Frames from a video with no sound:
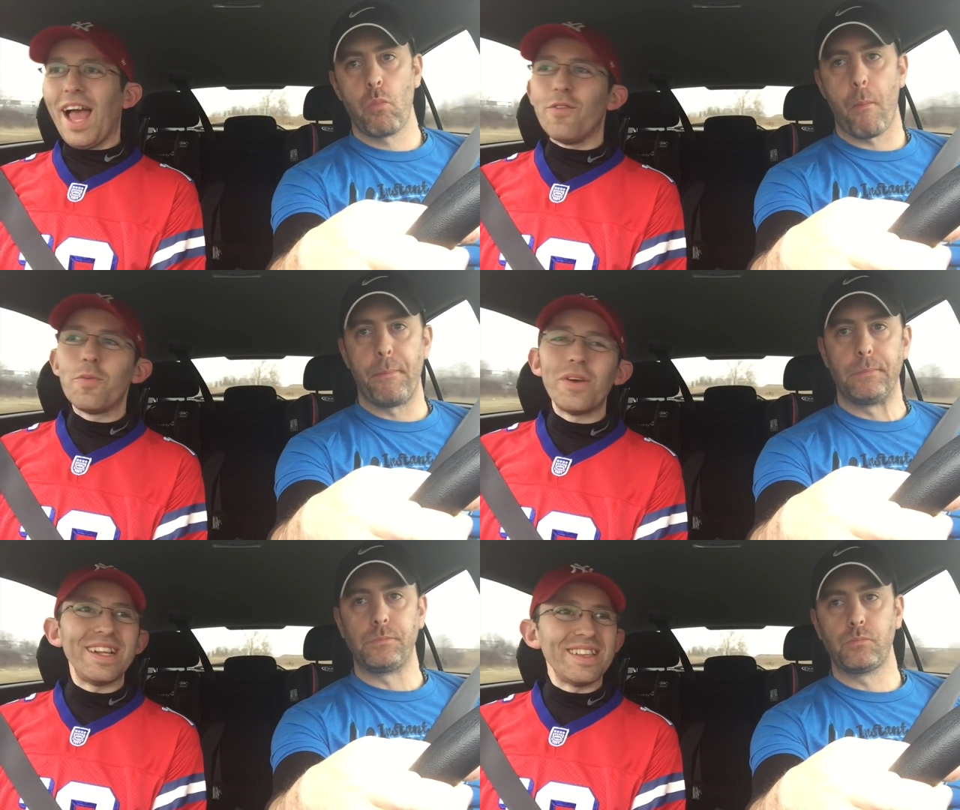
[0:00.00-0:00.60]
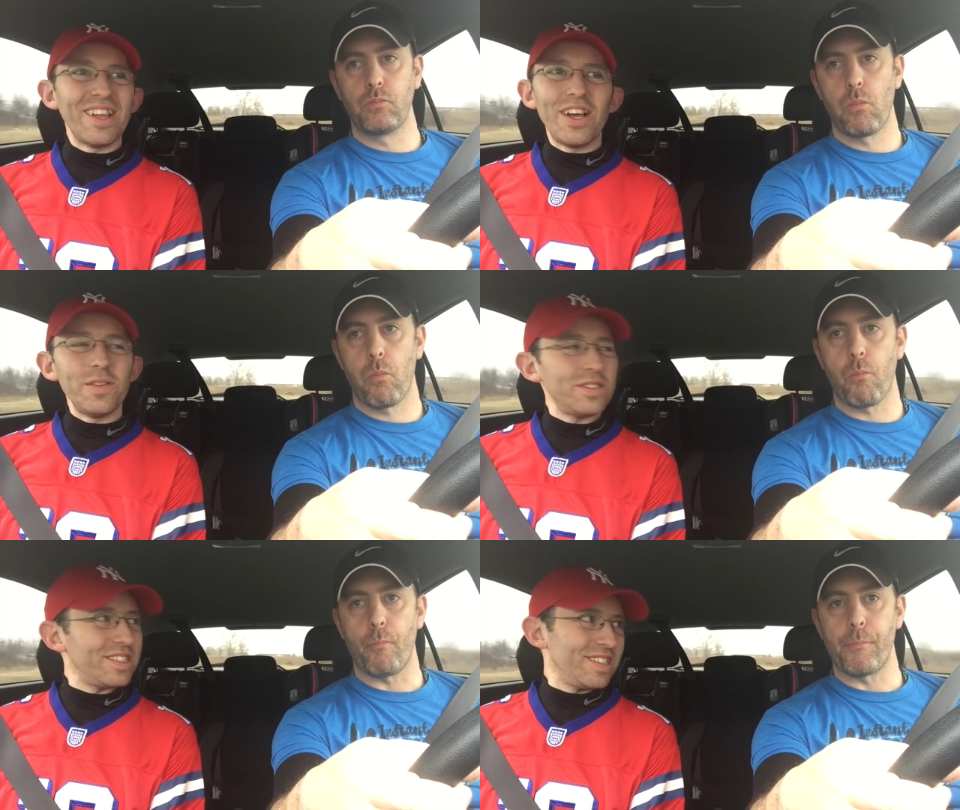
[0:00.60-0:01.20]
Speaker 1: Everybody
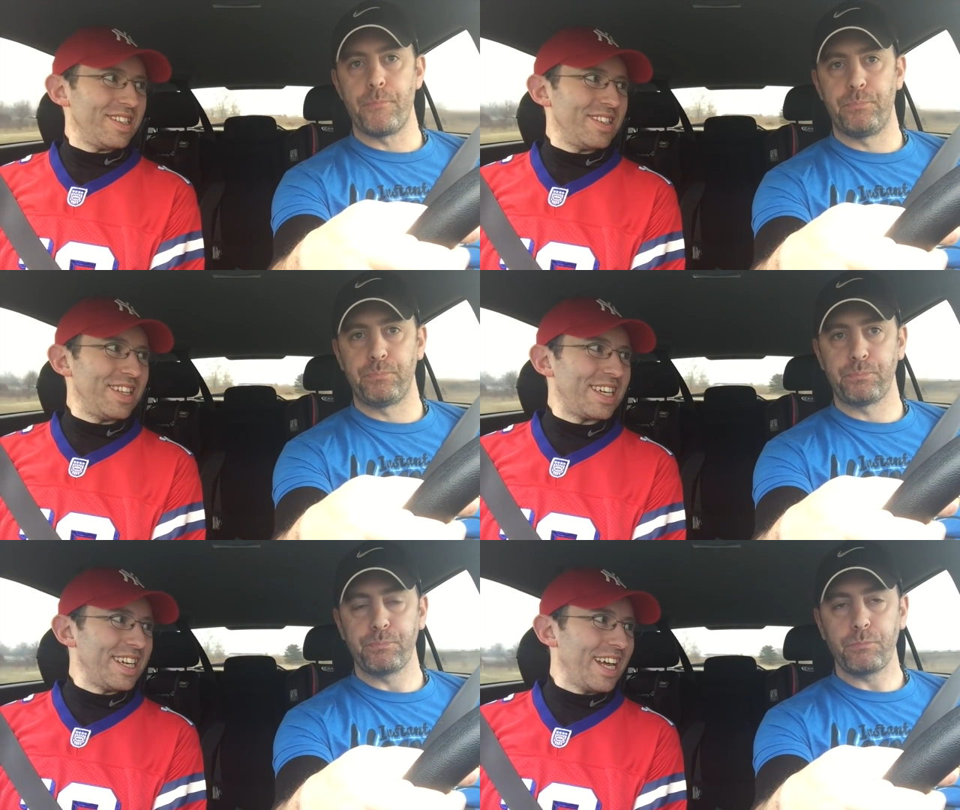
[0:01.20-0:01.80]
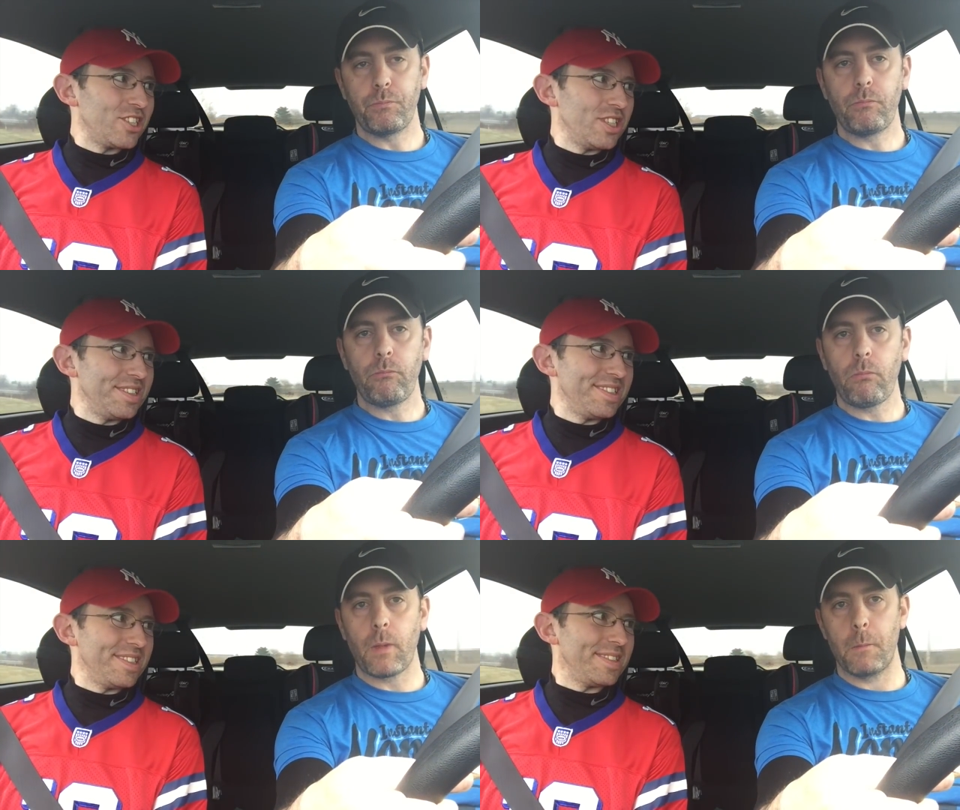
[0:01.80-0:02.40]
loves the
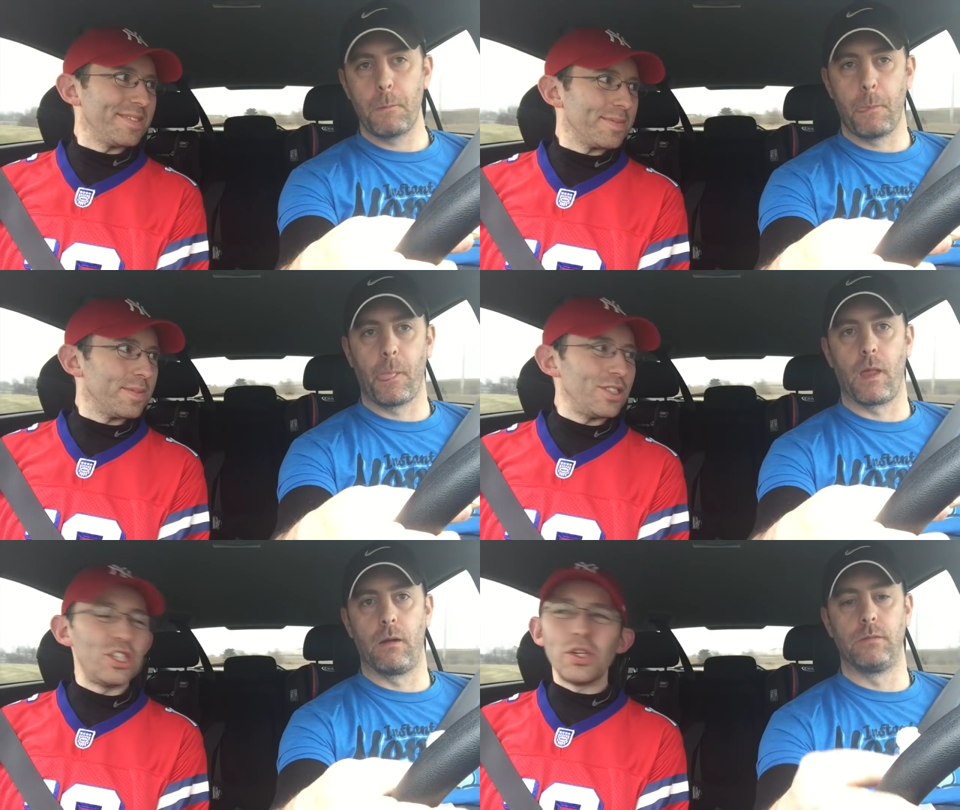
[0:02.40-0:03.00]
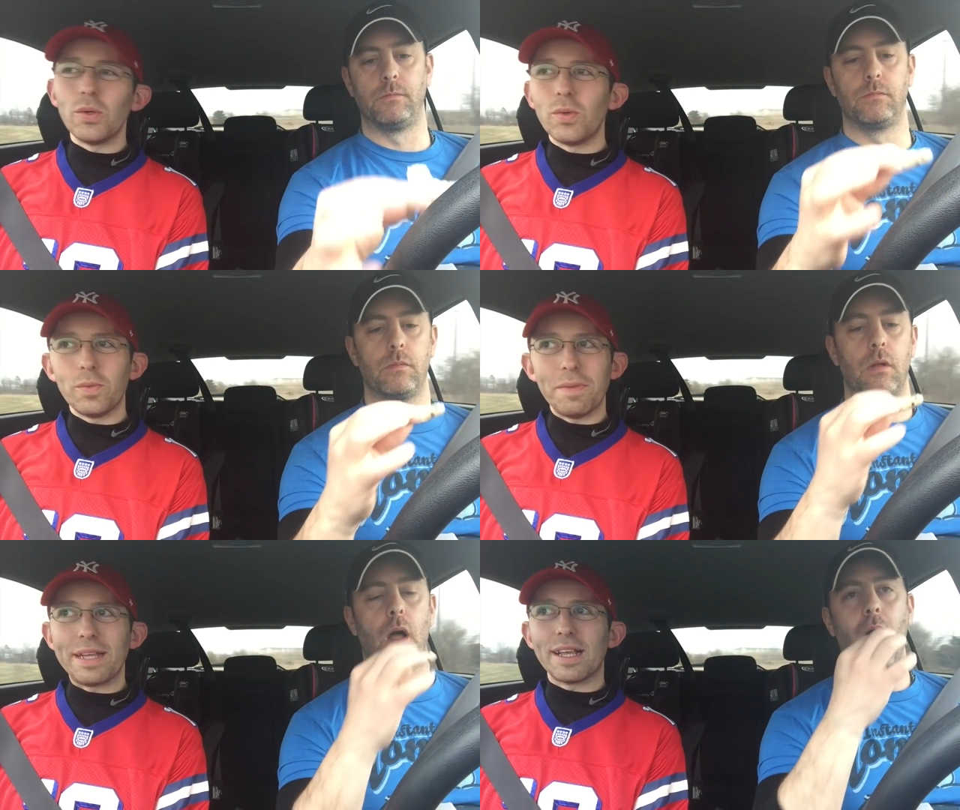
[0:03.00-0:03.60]
connections. You
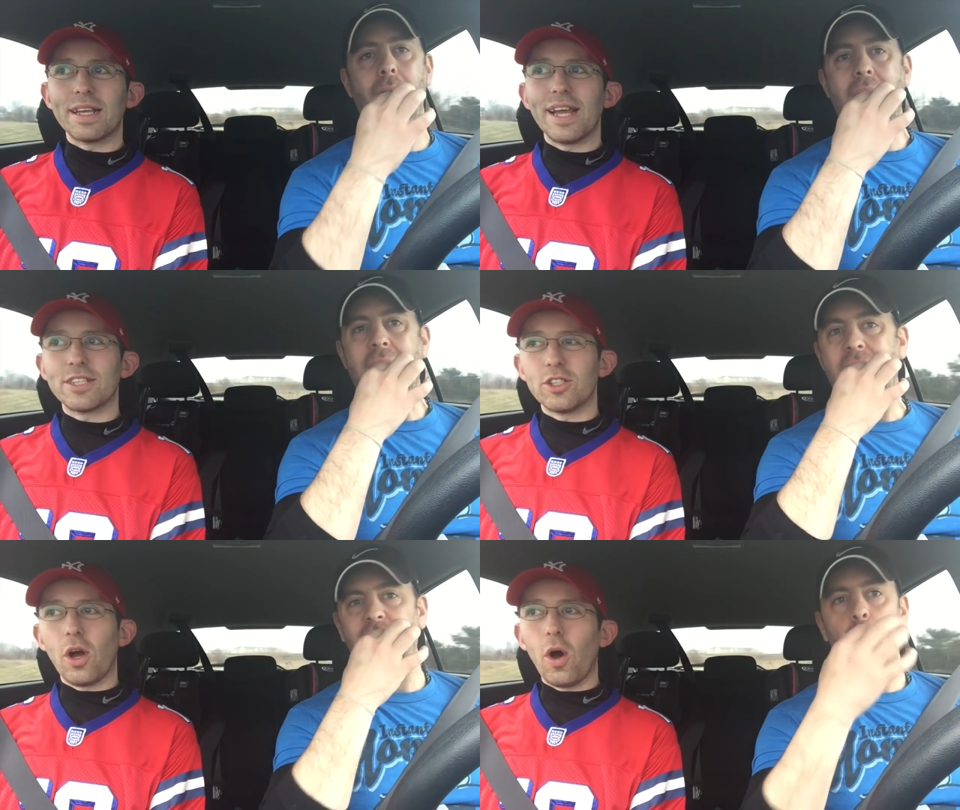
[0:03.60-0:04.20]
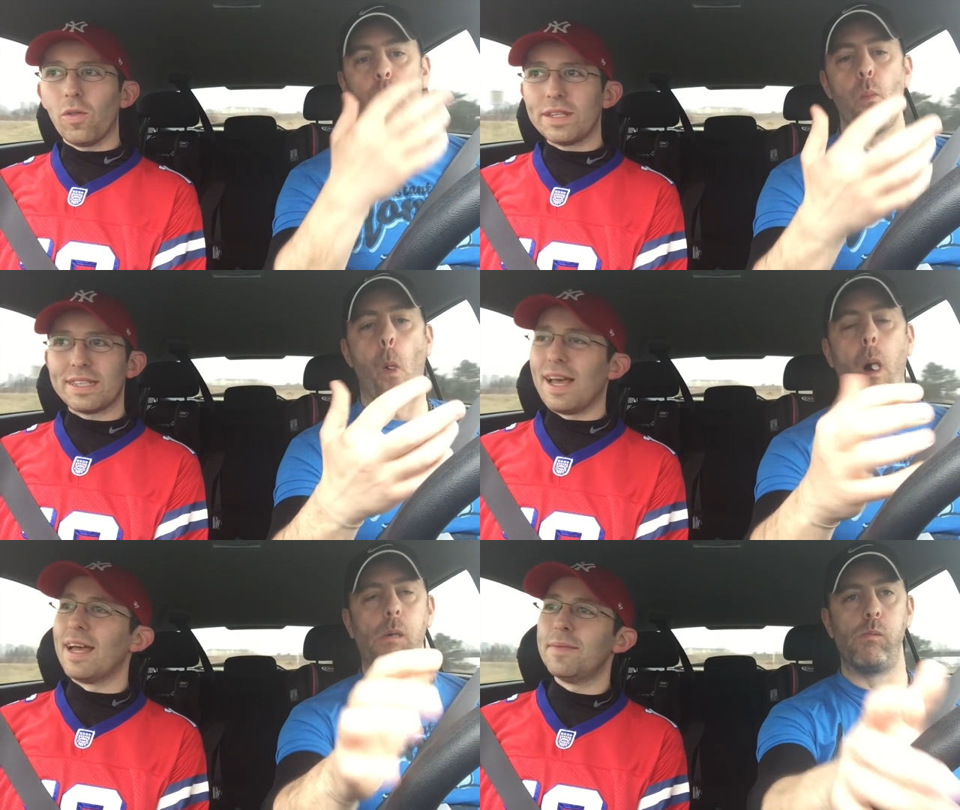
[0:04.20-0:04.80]
make the connection all the
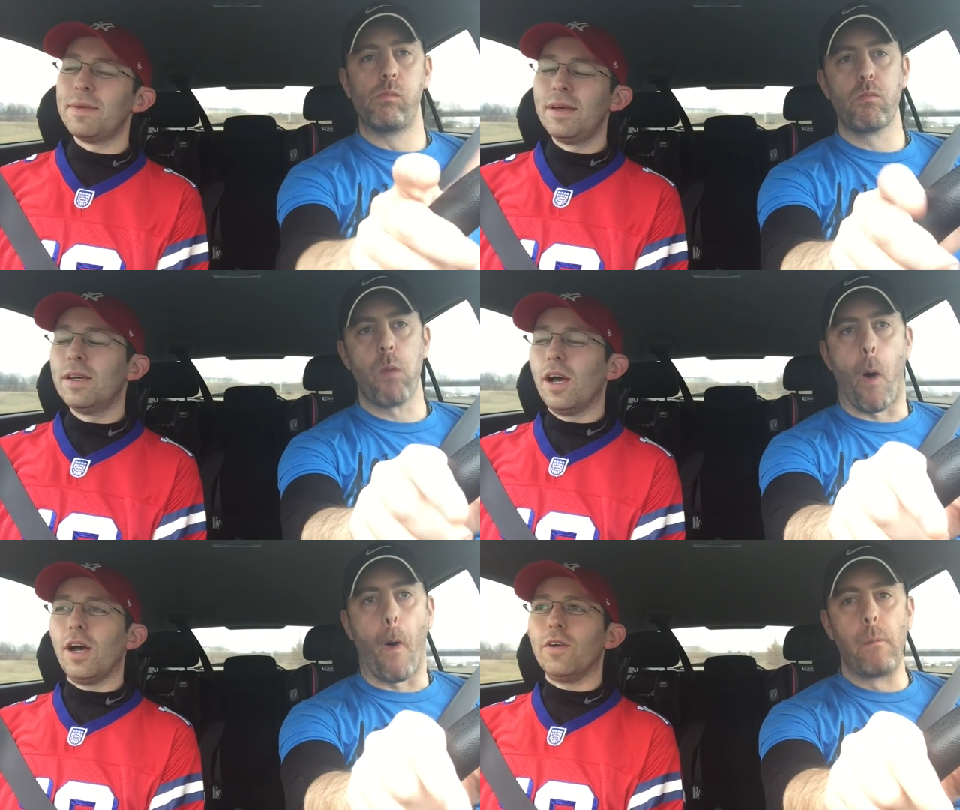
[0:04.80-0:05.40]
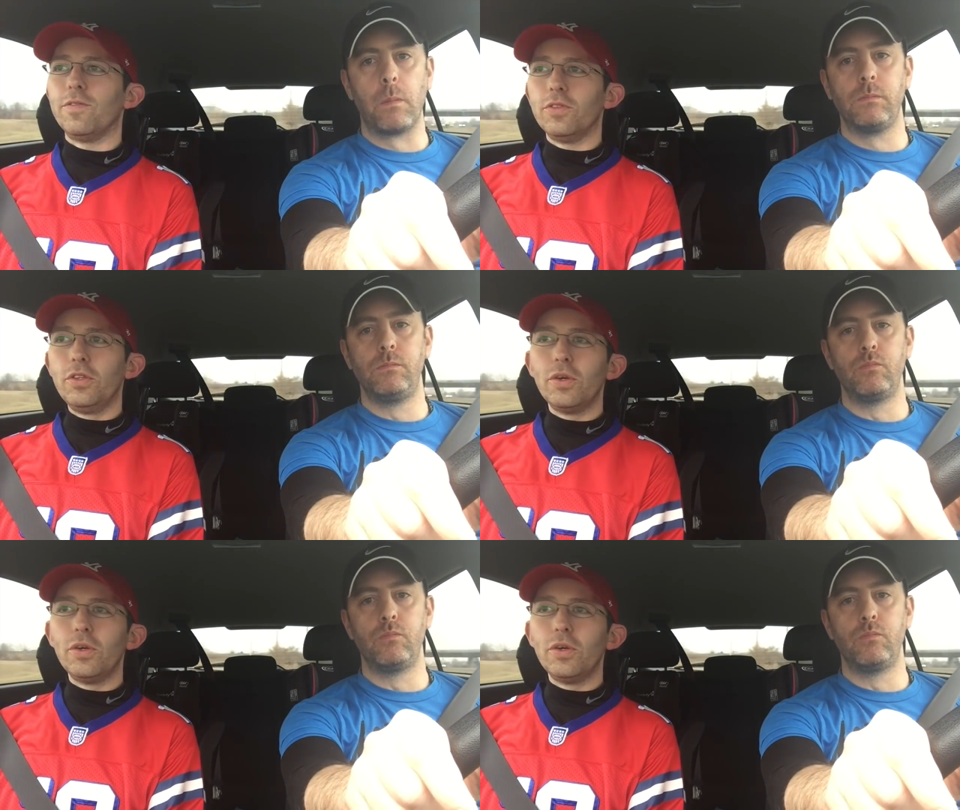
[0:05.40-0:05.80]
time of